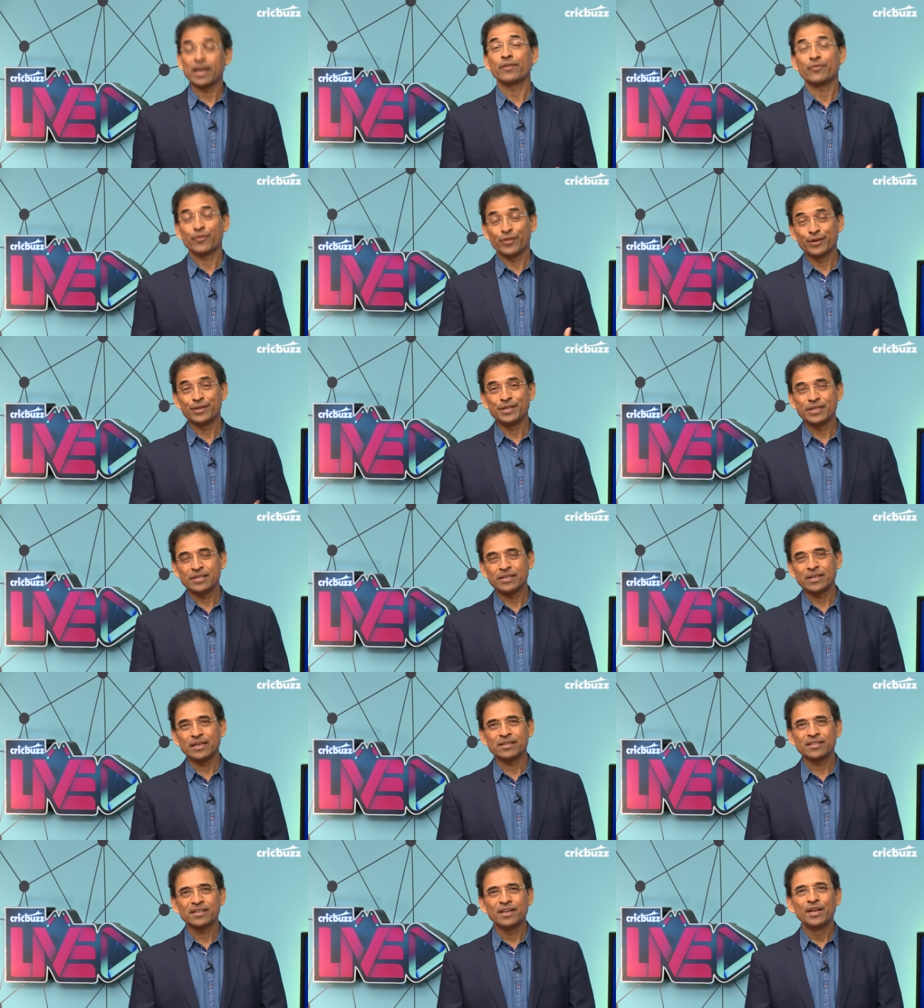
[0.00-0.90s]
at
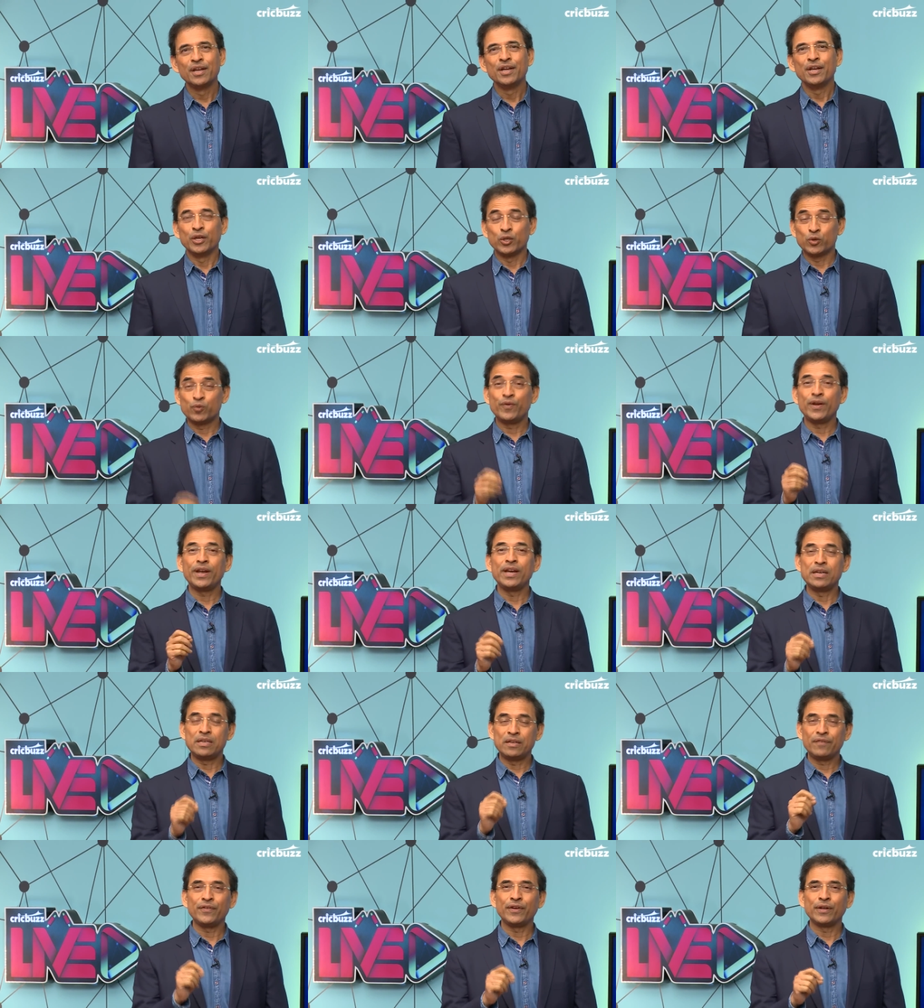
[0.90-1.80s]
36. It's
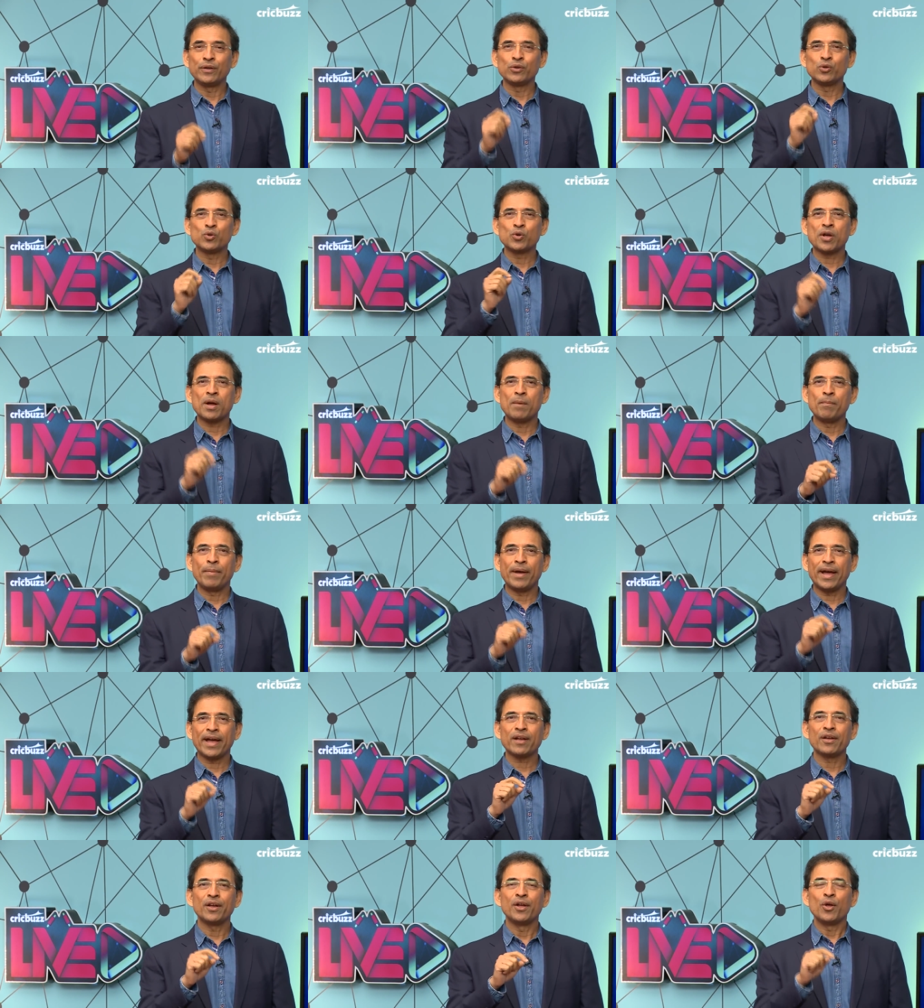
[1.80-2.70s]
very difficult to come
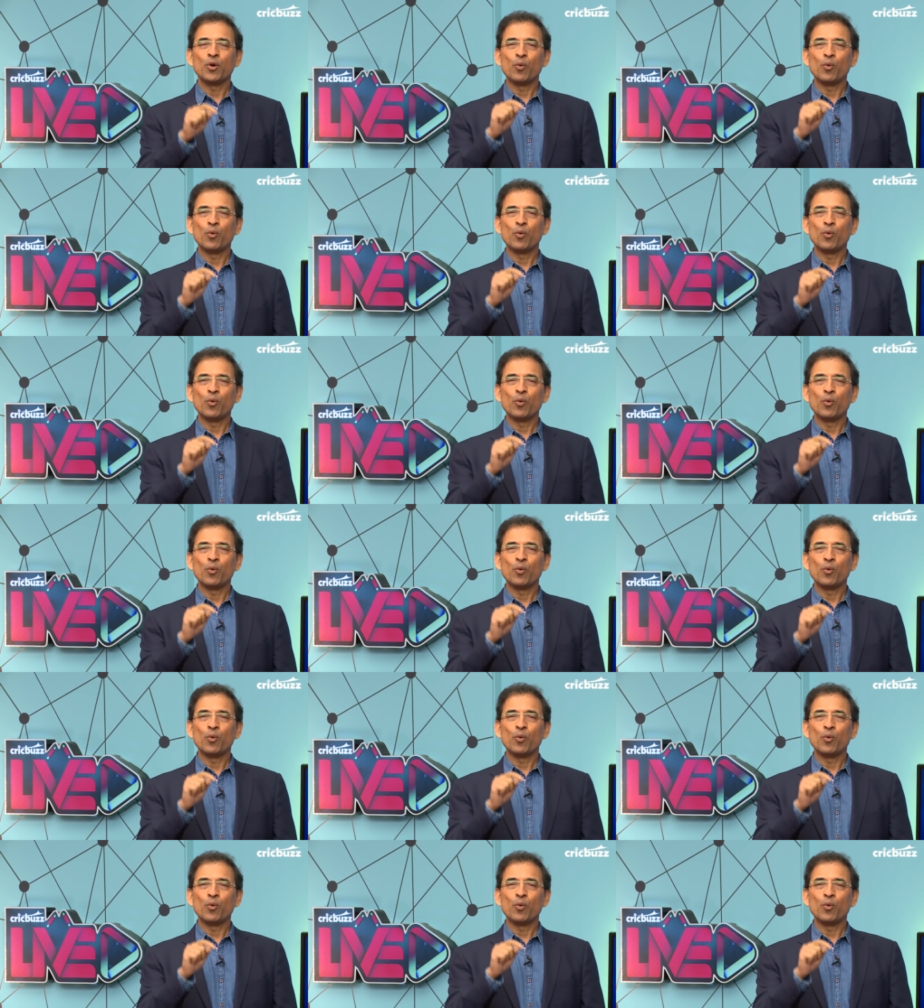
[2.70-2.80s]
back